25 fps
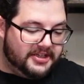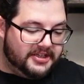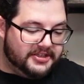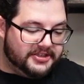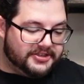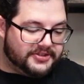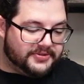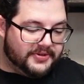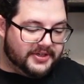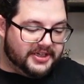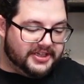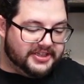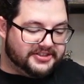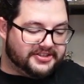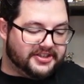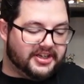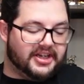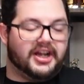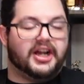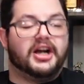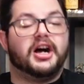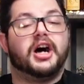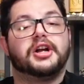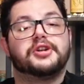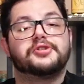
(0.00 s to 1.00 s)
This one is
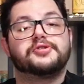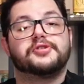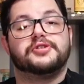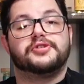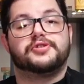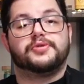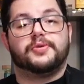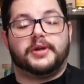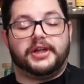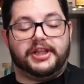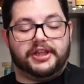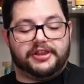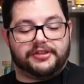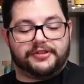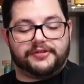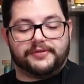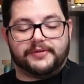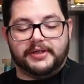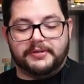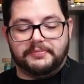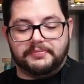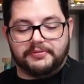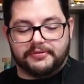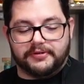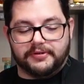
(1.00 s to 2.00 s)

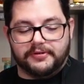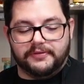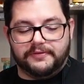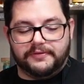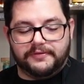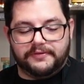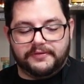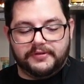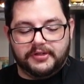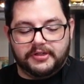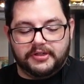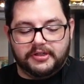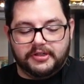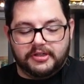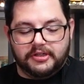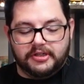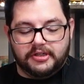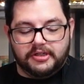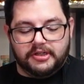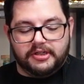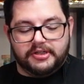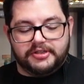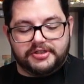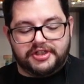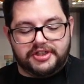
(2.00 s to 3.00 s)
123 proof,
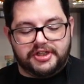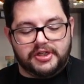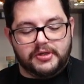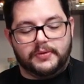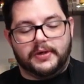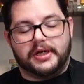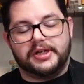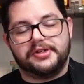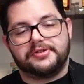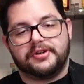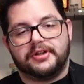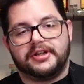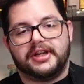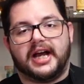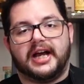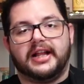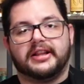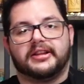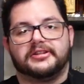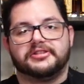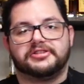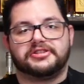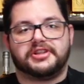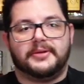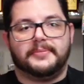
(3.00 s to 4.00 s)
$200
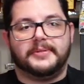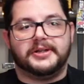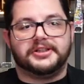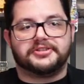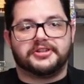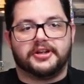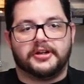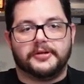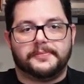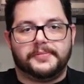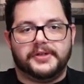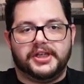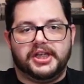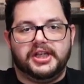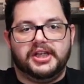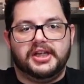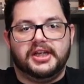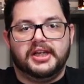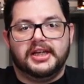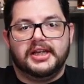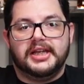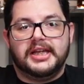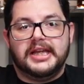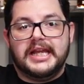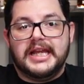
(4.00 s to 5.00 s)

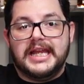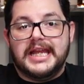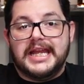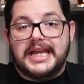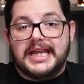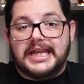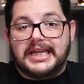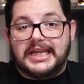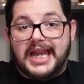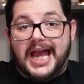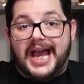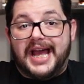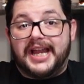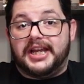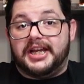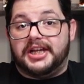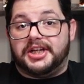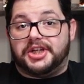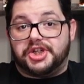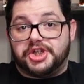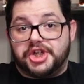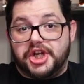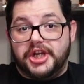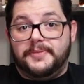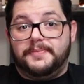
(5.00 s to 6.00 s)
MSRP. Not a
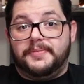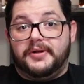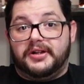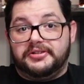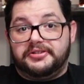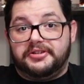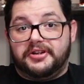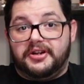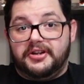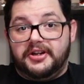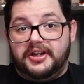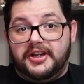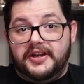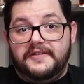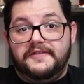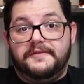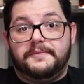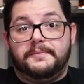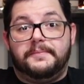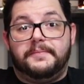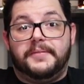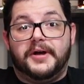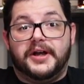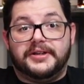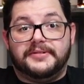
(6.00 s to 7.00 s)
cheap alternative,
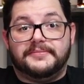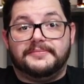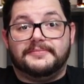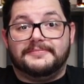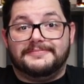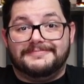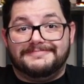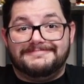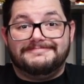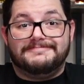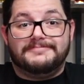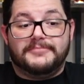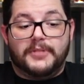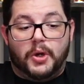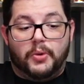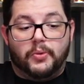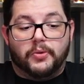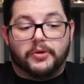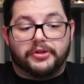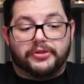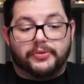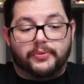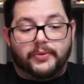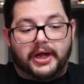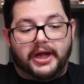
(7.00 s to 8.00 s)
but a
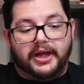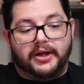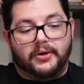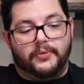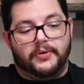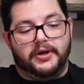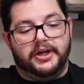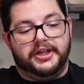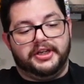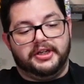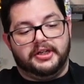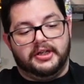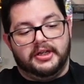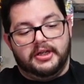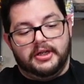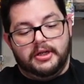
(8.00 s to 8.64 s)
worthwhile one.